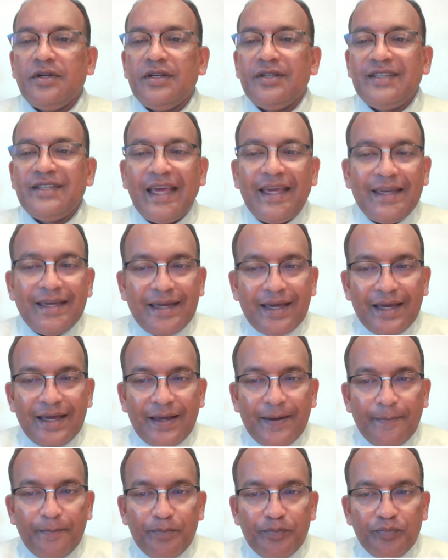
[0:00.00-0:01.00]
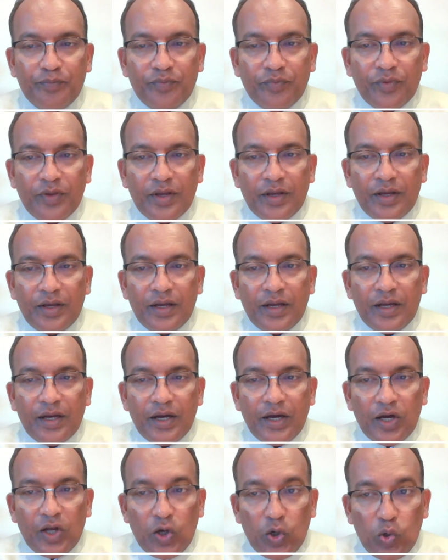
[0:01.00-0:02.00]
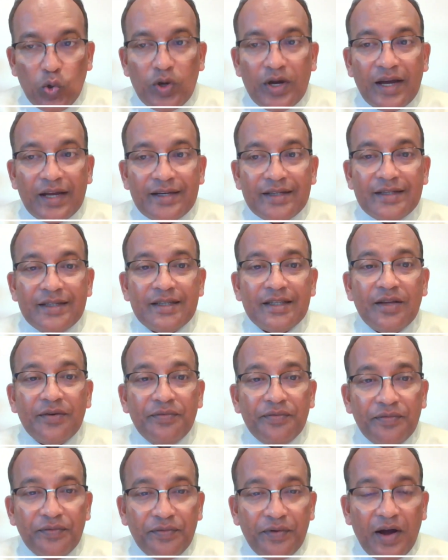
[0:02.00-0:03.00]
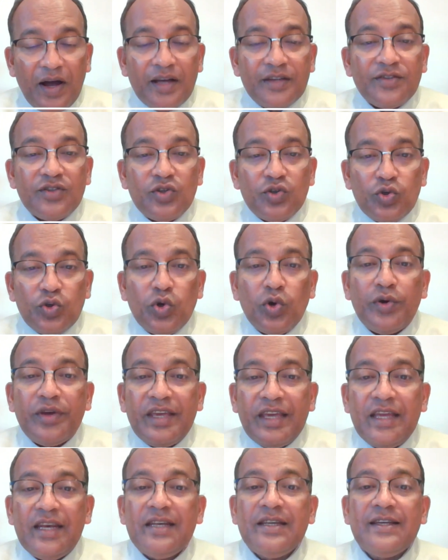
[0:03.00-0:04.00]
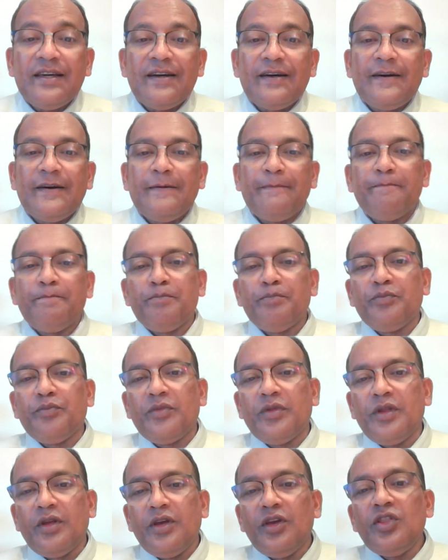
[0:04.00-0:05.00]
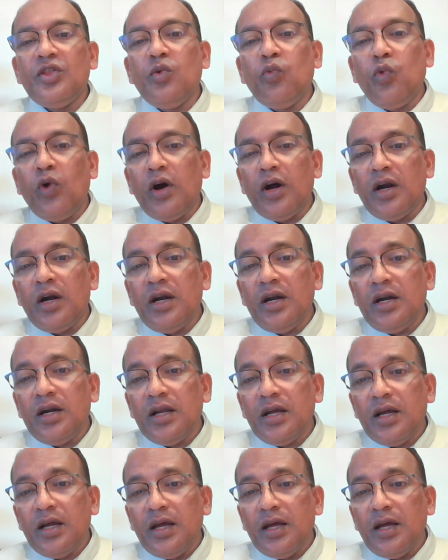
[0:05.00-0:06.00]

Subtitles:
Take a look at the fast-growing India in the world